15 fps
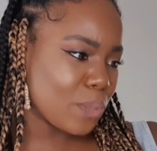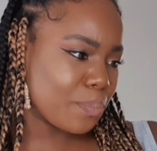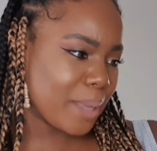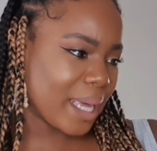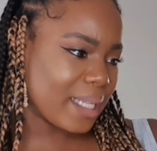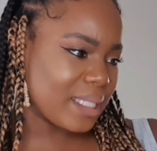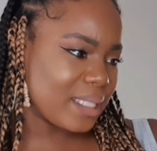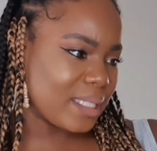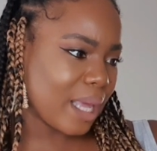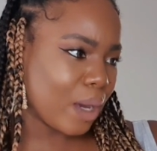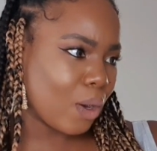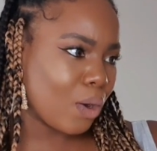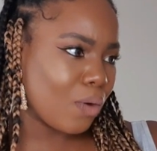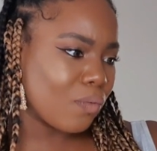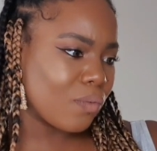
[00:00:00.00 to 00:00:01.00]
your bad
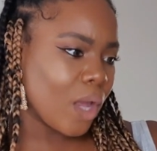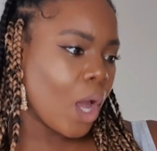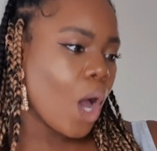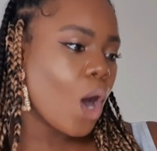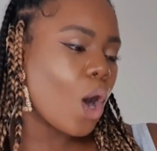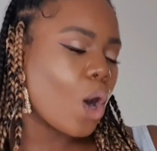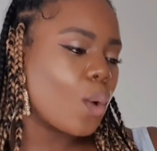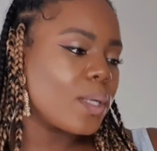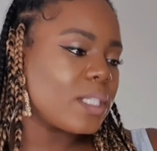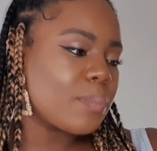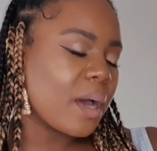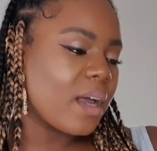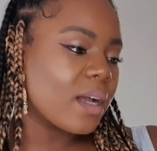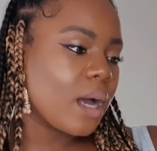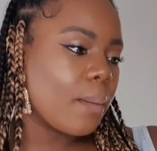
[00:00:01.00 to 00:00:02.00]
self. Oh, it's
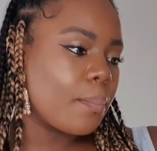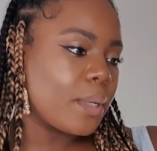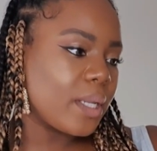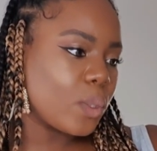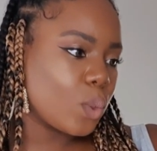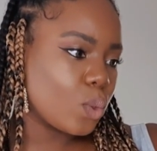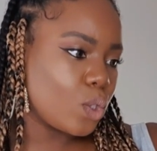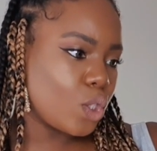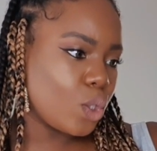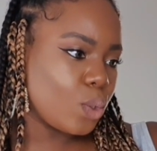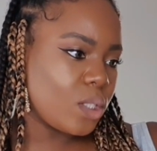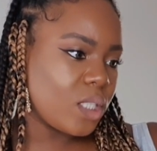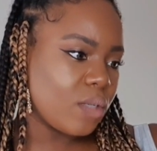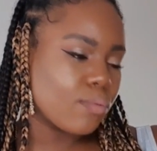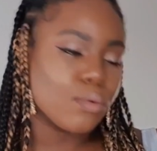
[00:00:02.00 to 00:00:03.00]
by a company called
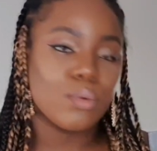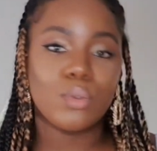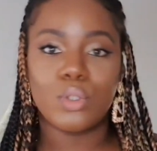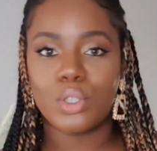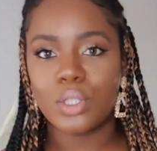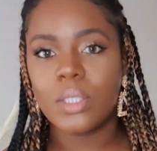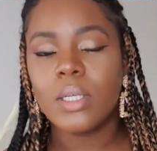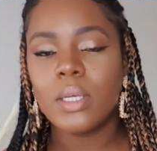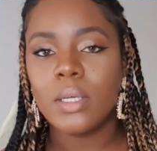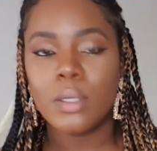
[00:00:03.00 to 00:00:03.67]
Tutti Rouge.